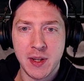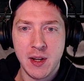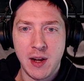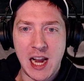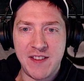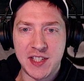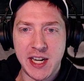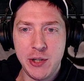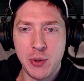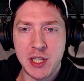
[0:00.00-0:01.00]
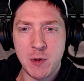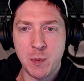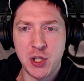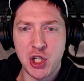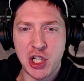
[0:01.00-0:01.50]
I have decided to accept your
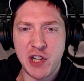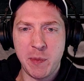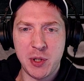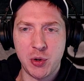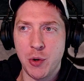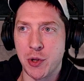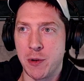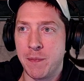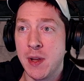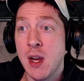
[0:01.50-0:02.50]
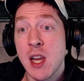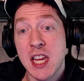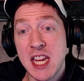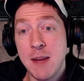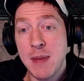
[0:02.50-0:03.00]
suggestion of a betrothal.
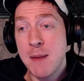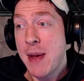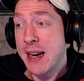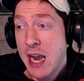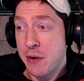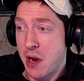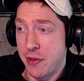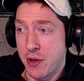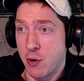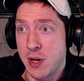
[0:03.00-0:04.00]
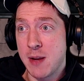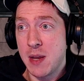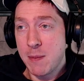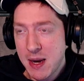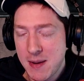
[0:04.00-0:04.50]
He may back out on though.
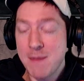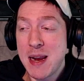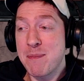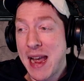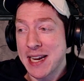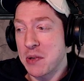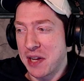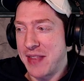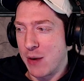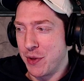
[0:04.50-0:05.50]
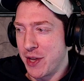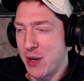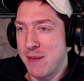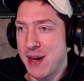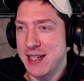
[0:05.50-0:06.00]
He might back out on that one though.
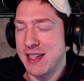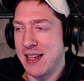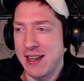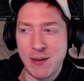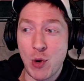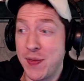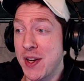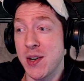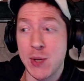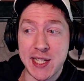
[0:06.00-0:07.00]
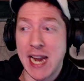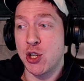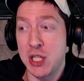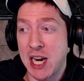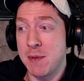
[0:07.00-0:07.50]
He might when it's
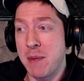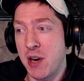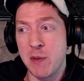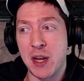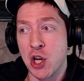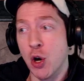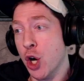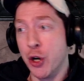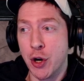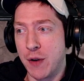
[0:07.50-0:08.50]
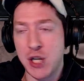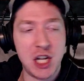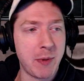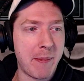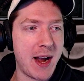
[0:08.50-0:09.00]
actually time to marry, he might go, "Oh no, I've
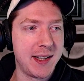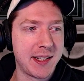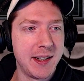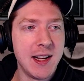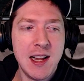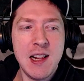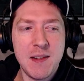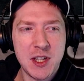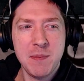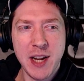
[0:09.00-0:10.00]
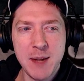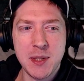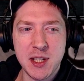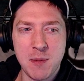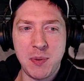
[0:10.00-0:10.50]
changed my mind." Sometimes
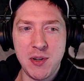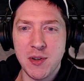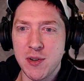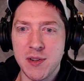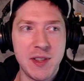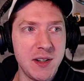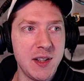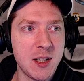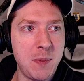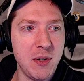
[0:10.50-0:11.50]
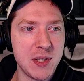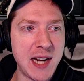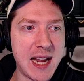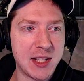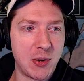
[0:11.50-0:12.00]
the computer the computer's an
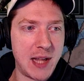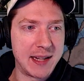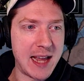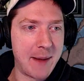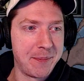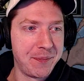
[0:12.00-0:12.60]
asshole like that.